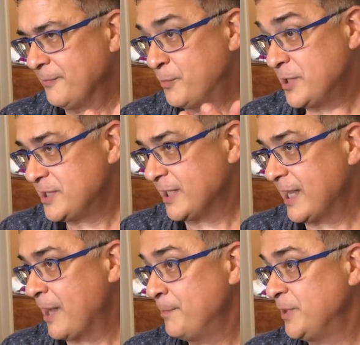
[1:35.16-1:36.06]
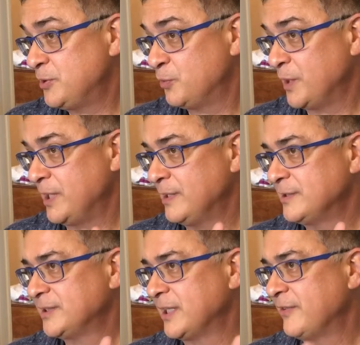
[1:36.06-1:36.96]
bridge the gap between,
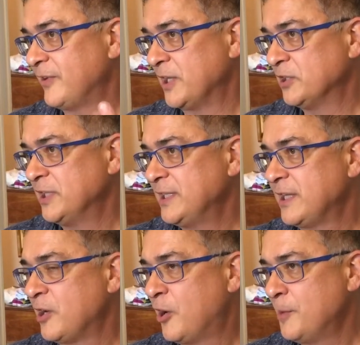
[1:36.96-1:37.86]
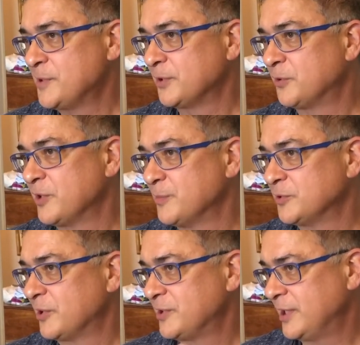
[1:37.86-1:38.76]
say, a violin and a harpsichord. The
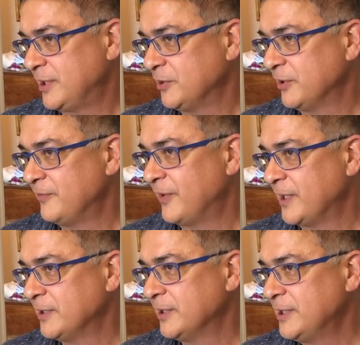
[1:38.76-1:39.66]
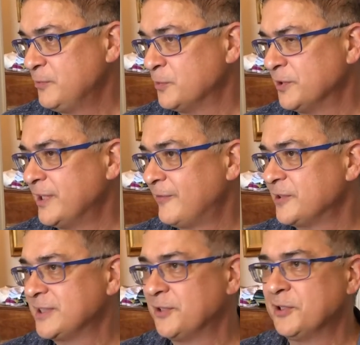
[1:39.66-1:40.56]
most articulate violin will never
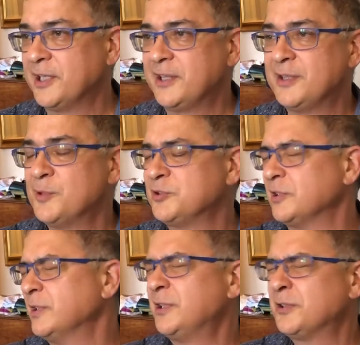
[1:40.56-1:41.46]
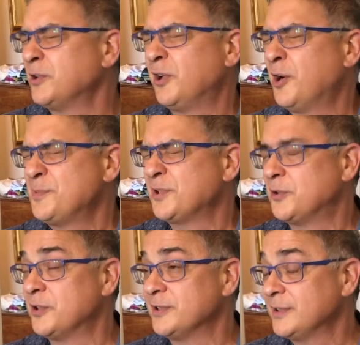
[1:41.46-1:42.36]
sound like the most lyrical
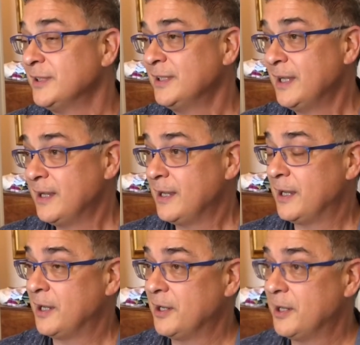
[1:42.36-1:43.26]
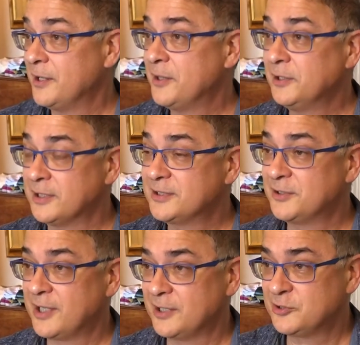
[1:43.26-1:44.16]
harpsichordist. The
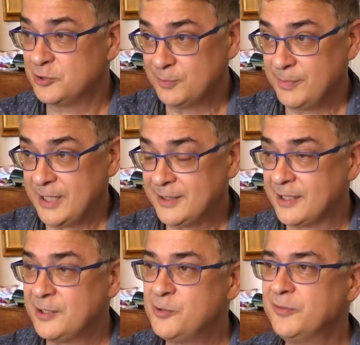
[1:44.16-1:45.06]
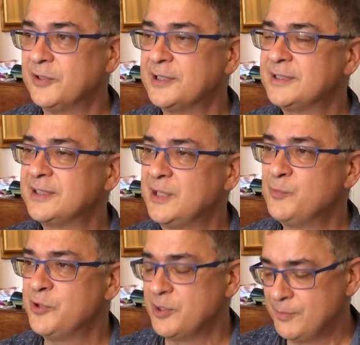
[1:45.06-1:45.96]
listener has to make that equivalent.
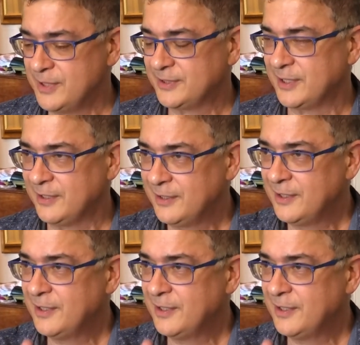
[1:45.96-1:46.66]
Same with the missing